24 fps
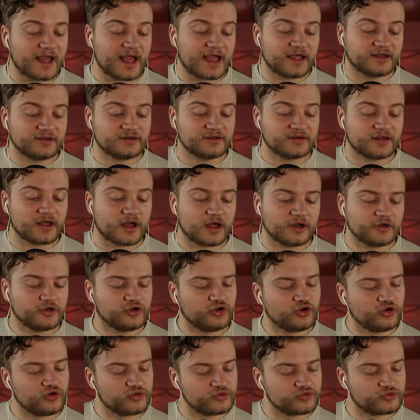and
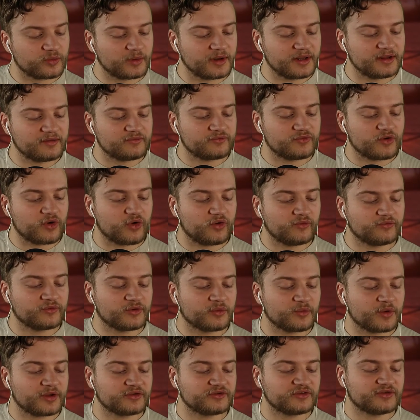unusually
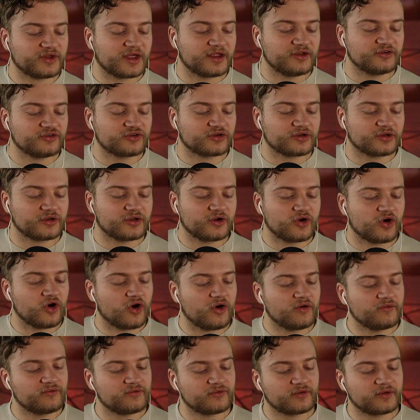involved recitation
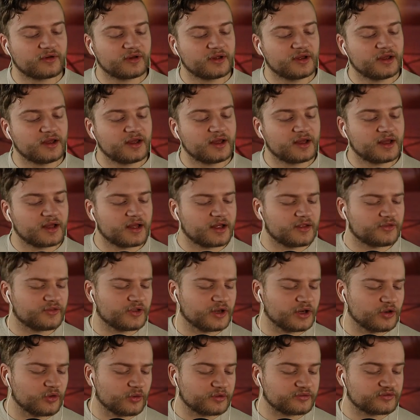of
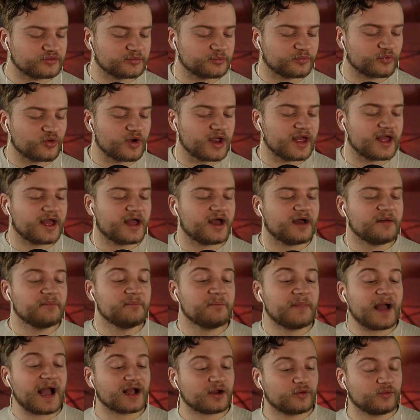the Lord's Prayer
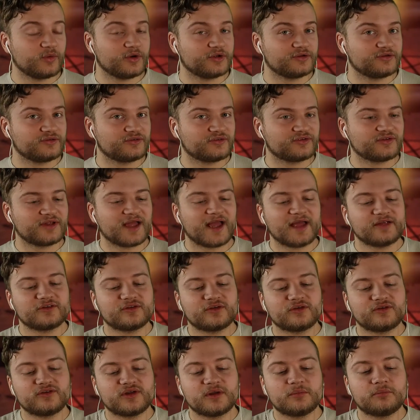backwards
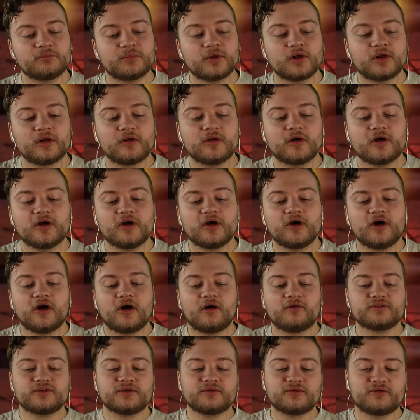as a symbol
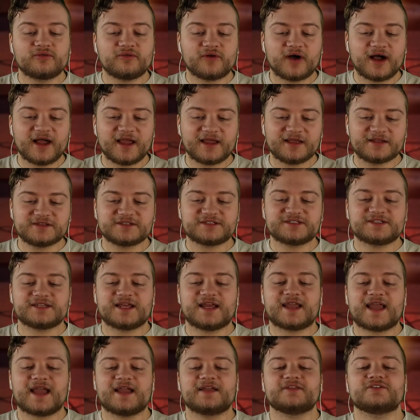of defiance
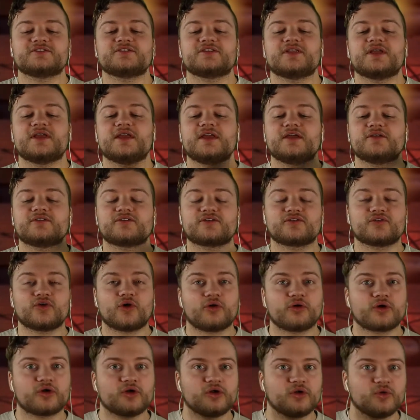against the
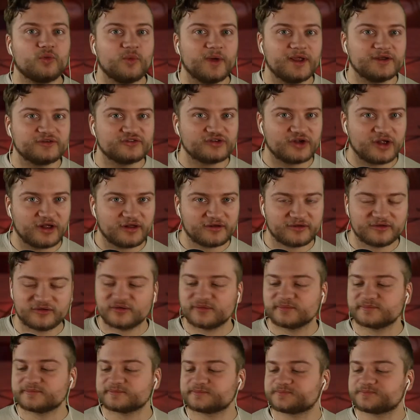historical witch hunt.